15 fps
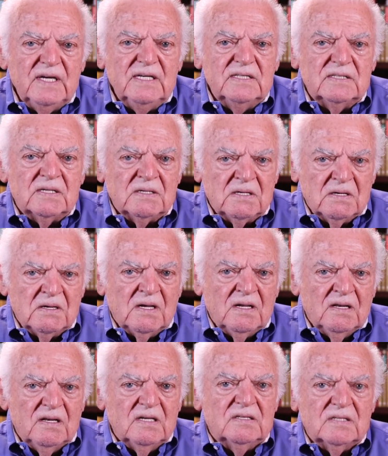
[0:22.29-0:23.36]
These,
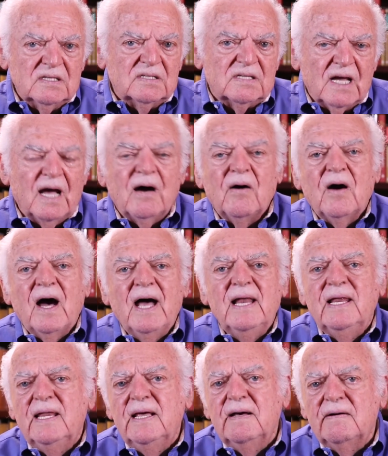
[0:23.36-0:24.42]
this is how
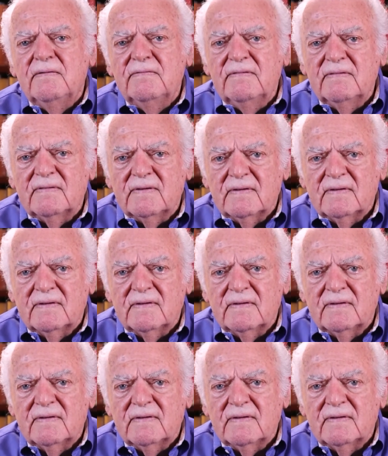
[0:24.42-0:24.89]
I live.